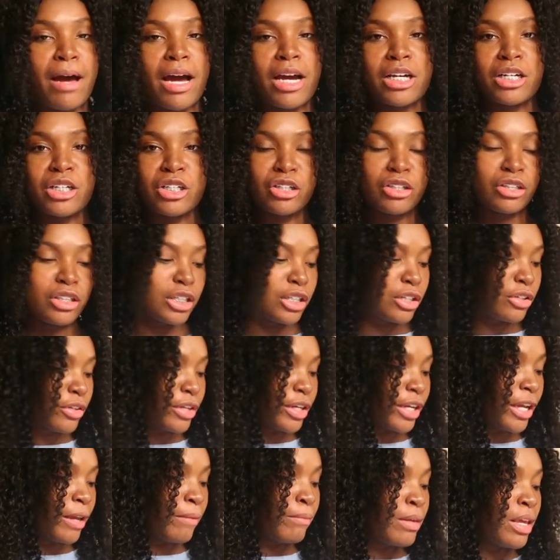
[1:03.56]
my curling
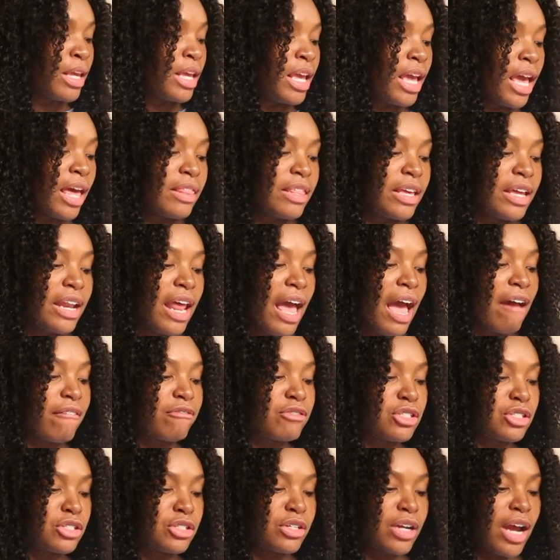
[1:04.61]
cream. And then
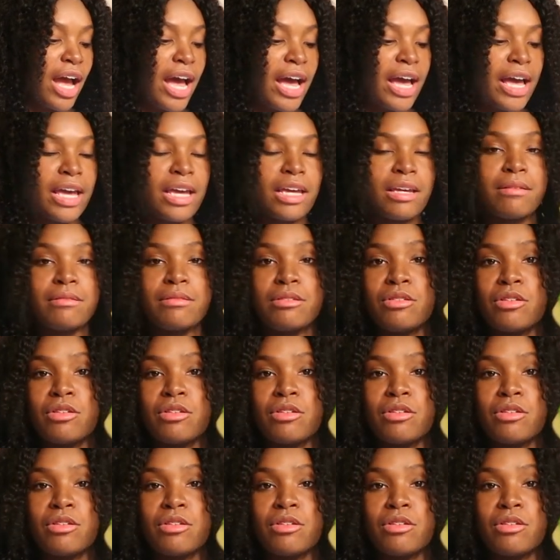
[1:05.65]
after I,